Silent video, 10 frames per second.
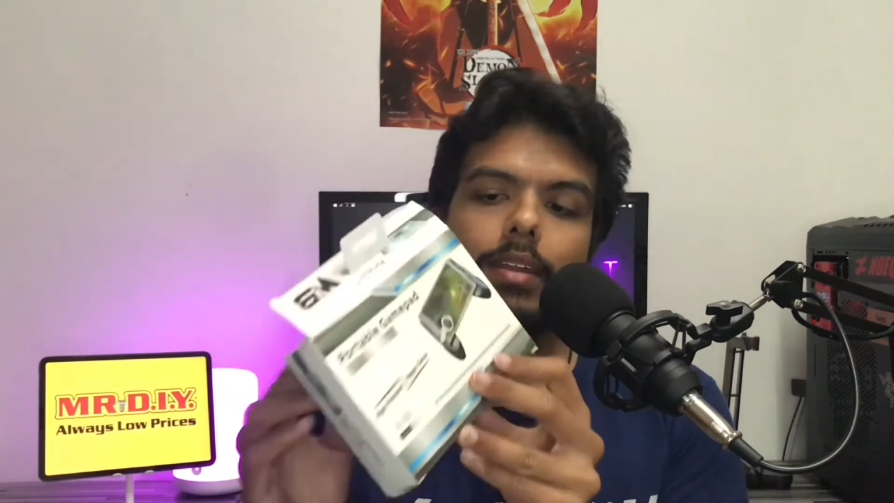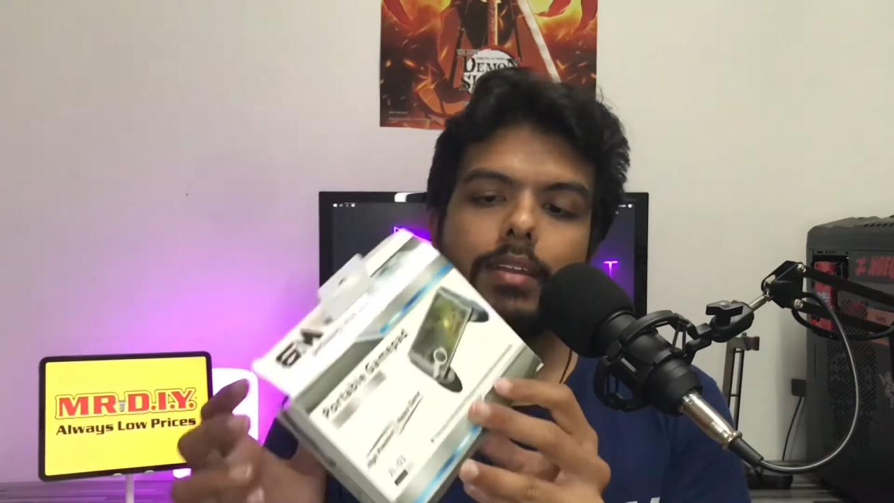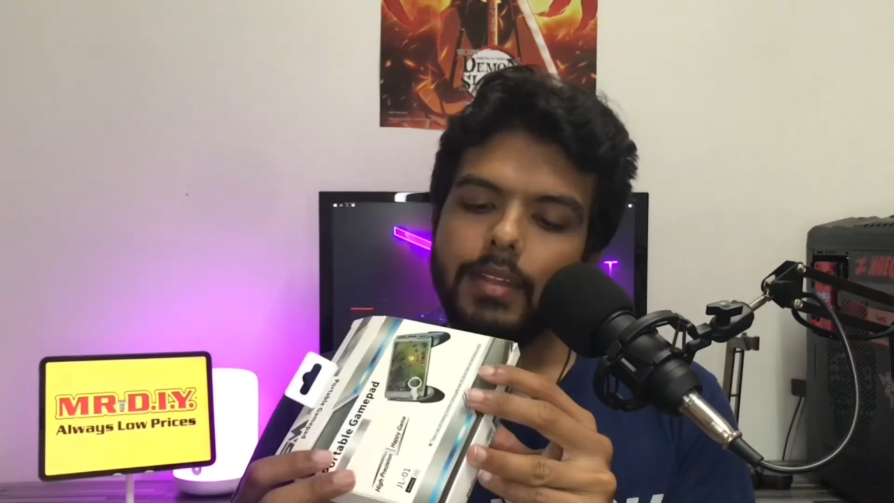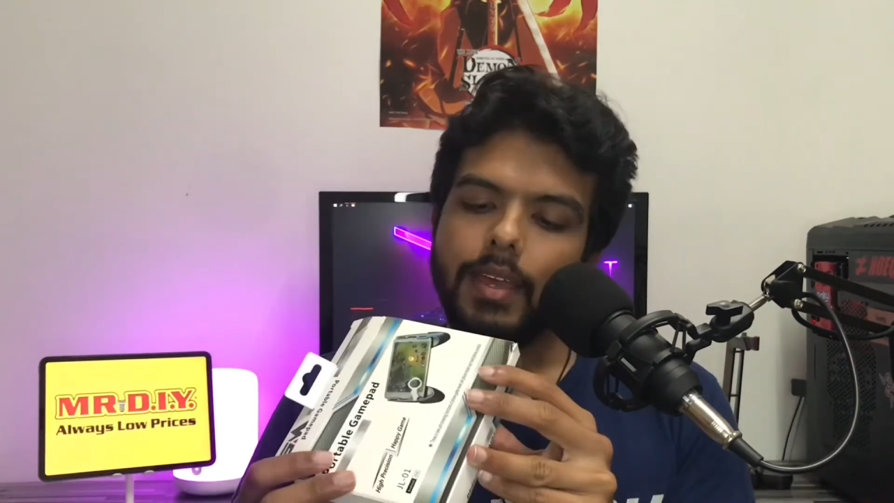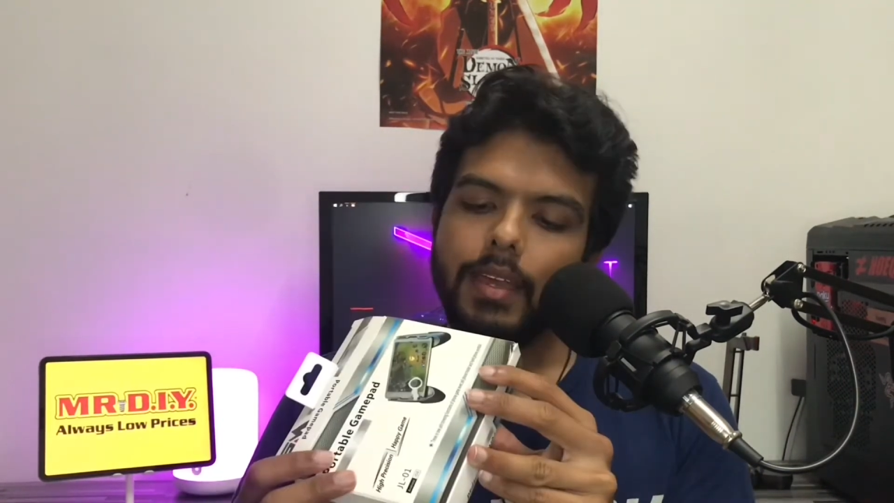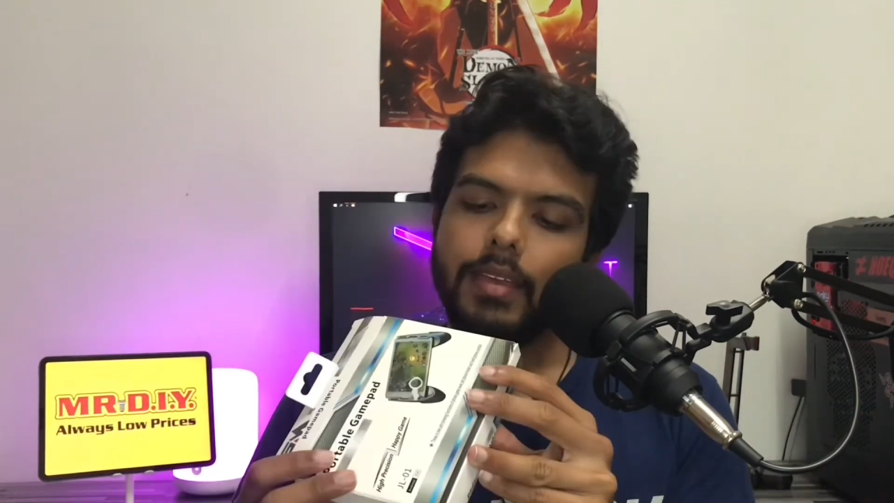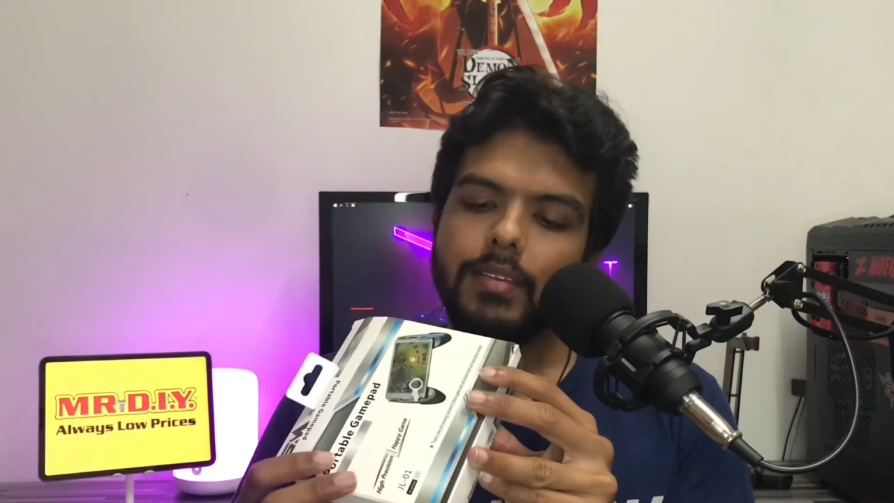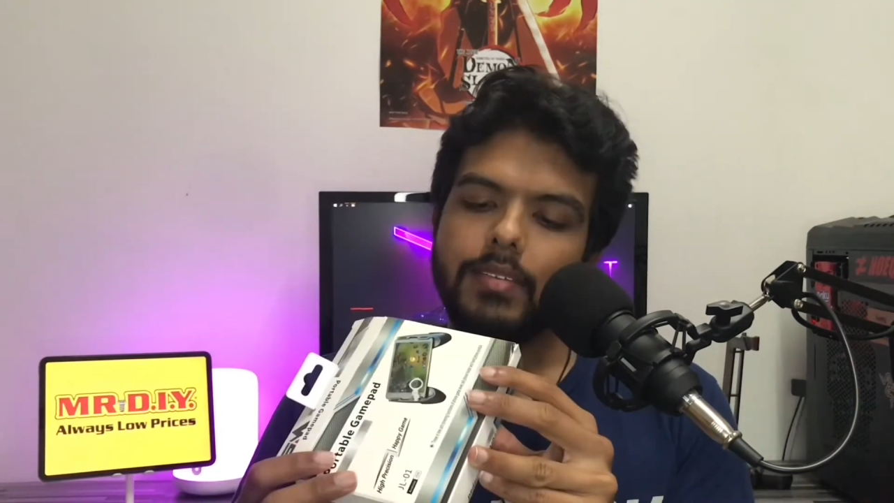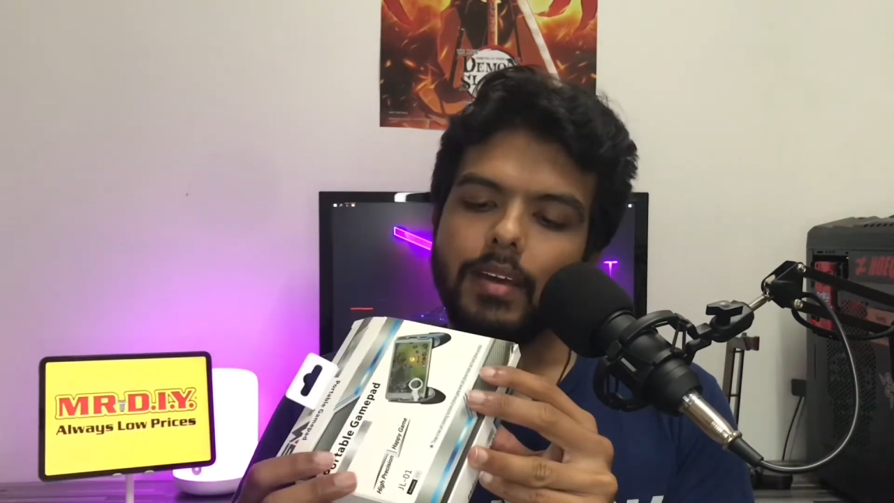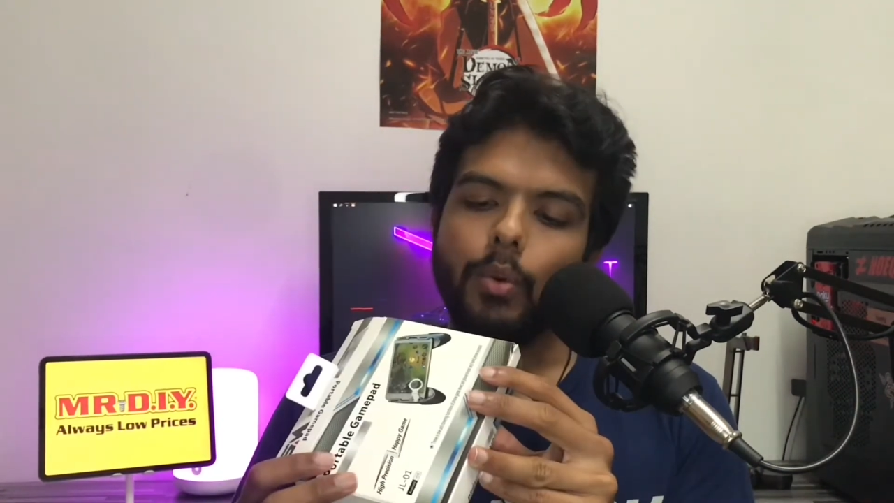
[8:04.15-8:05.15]
There
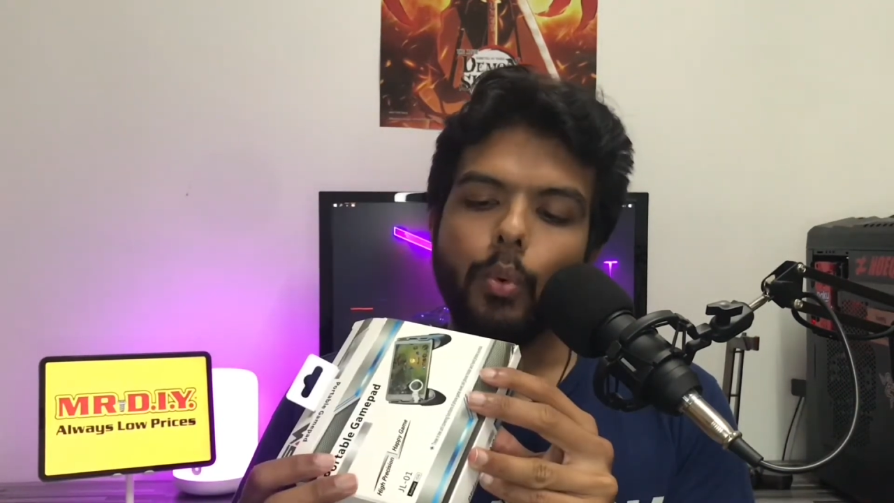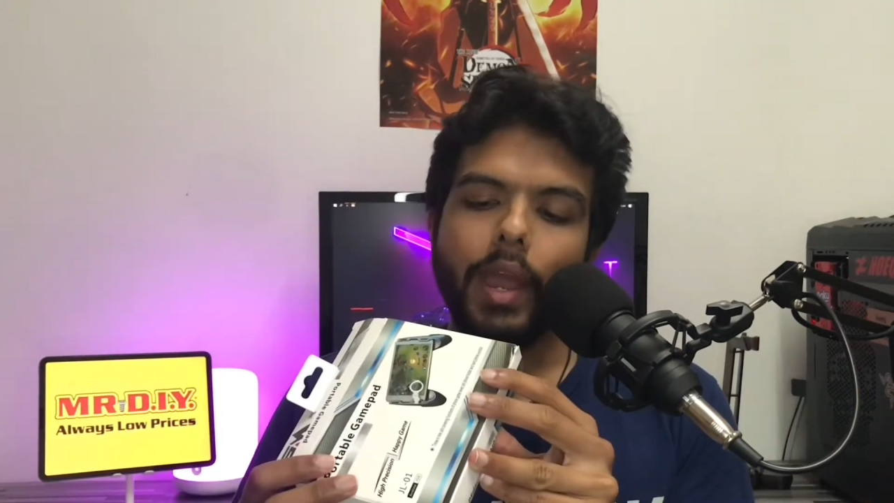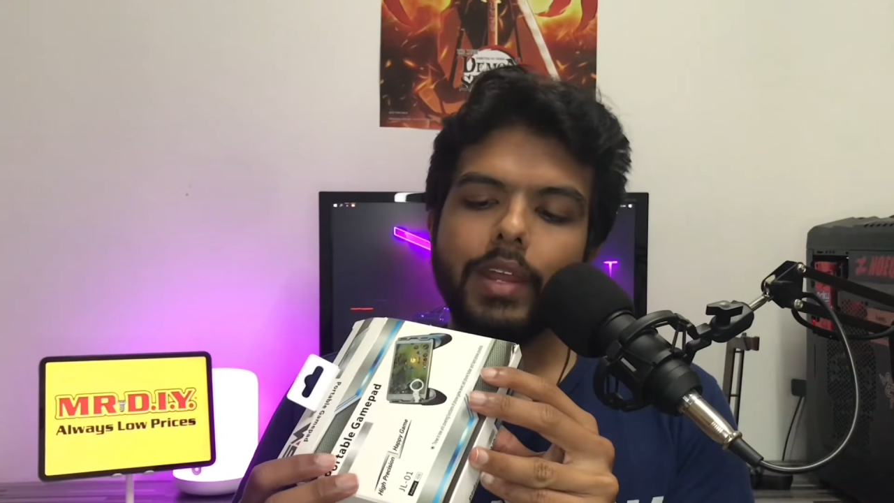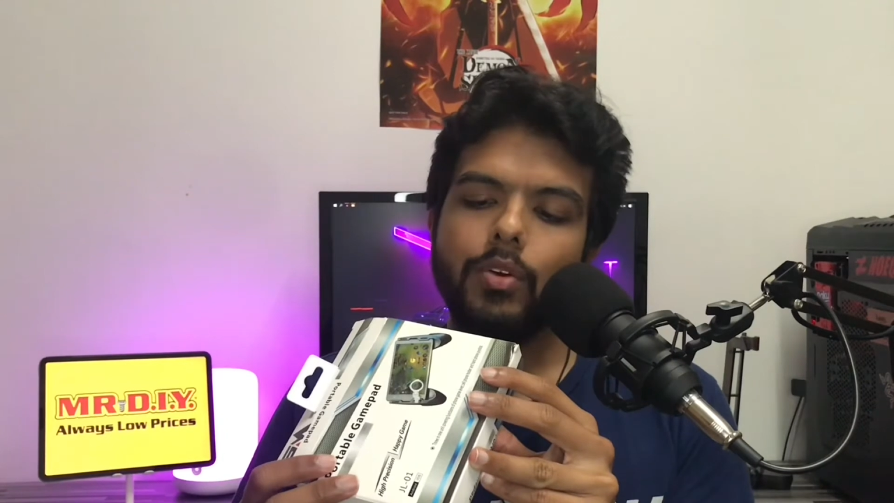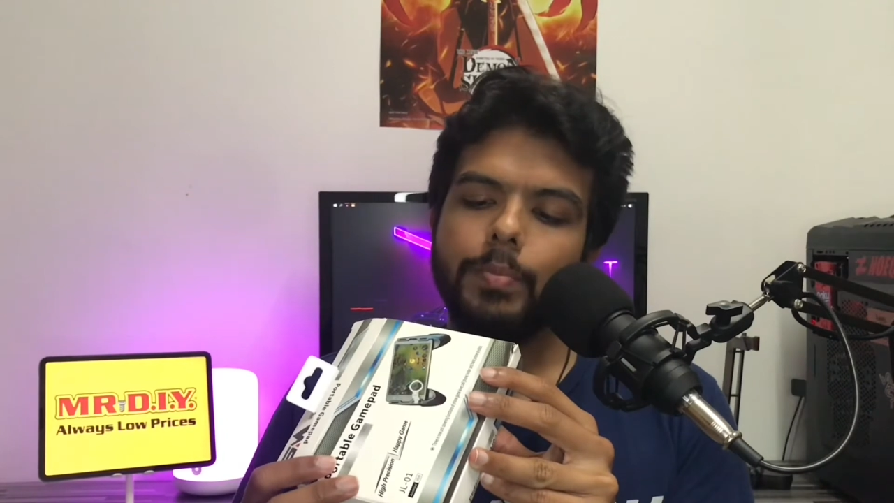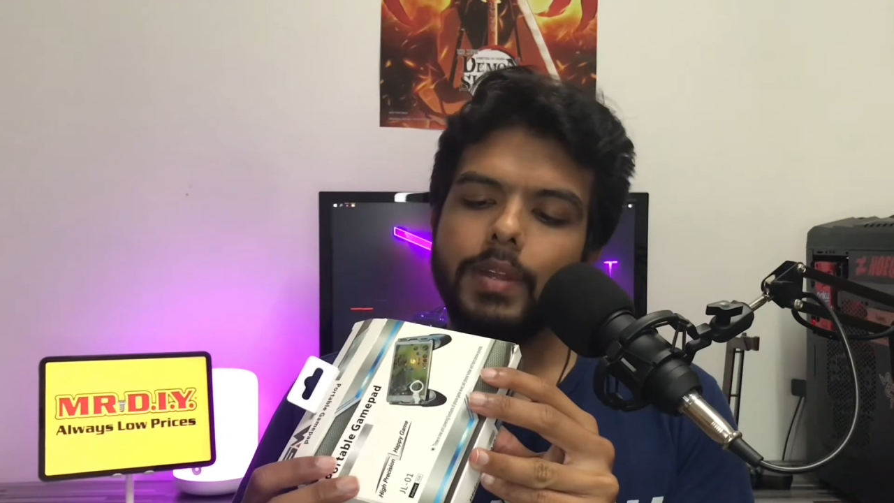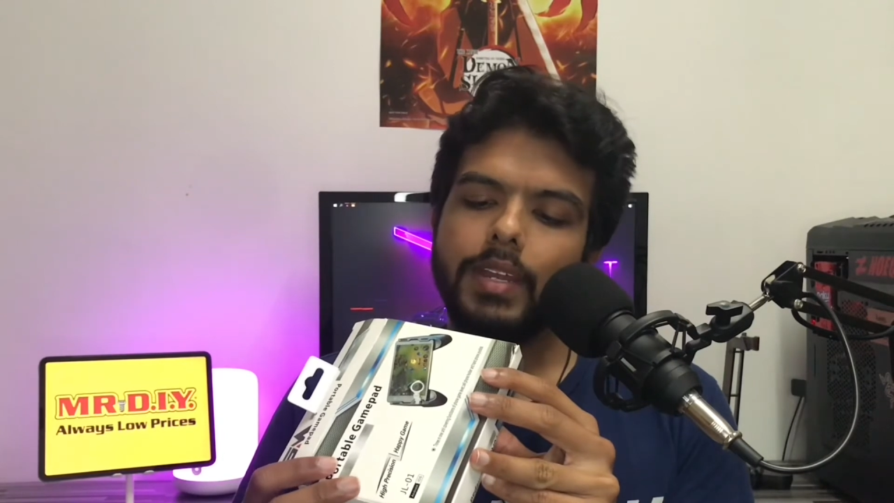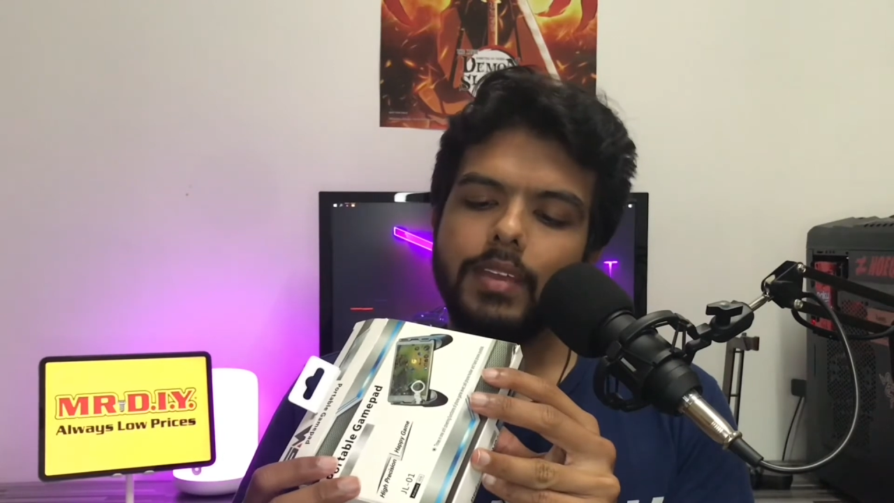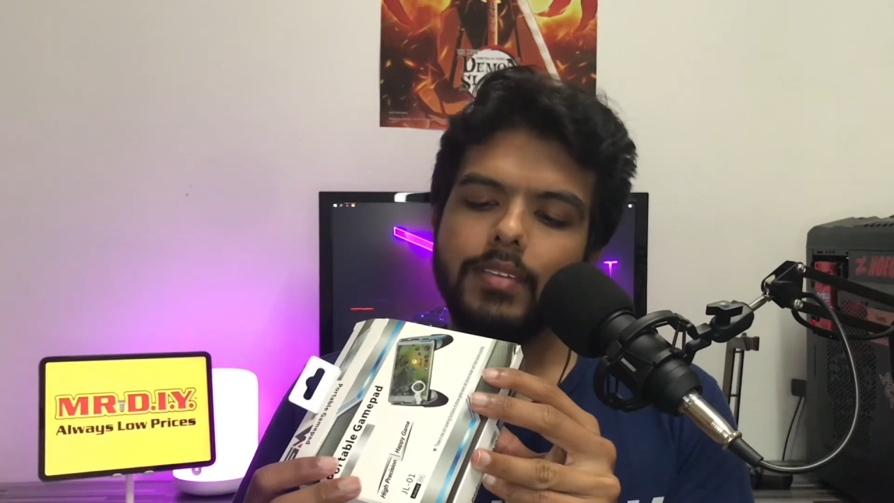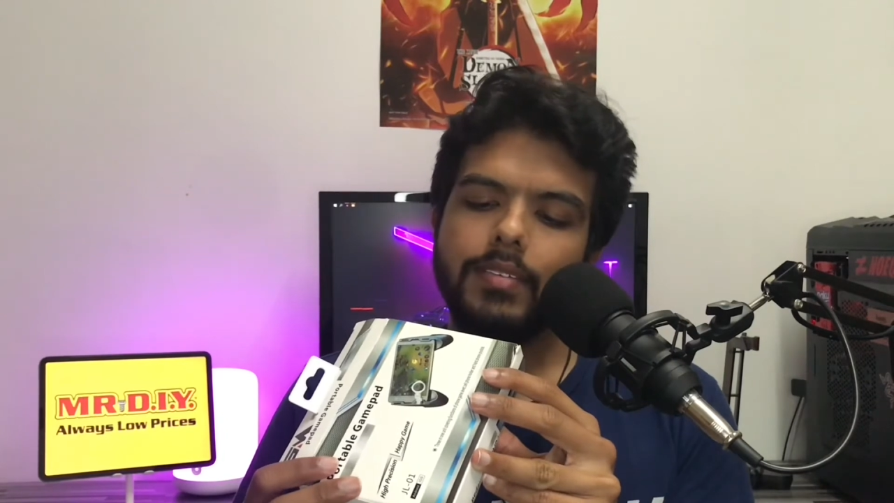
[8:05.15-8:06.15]
is a wide
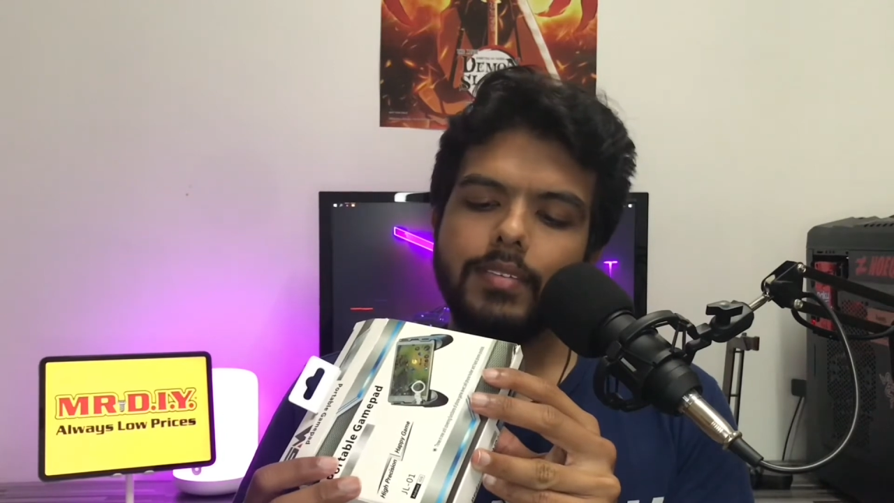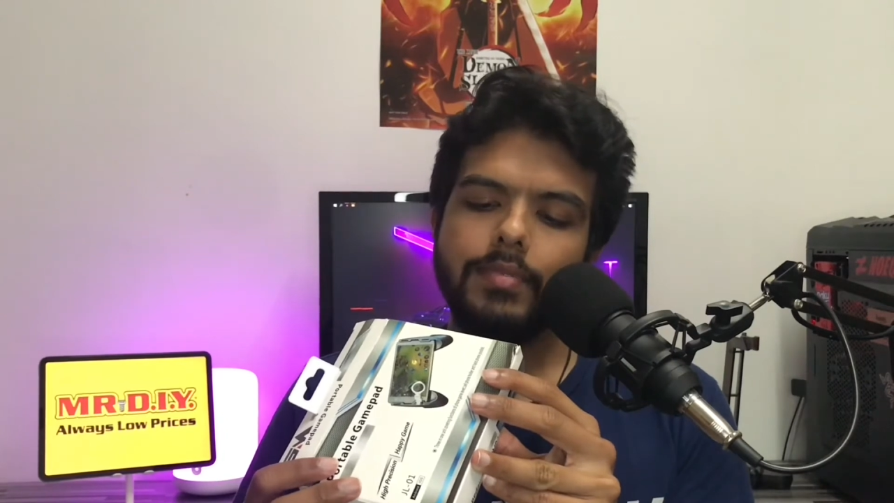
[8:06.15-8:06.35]
openings.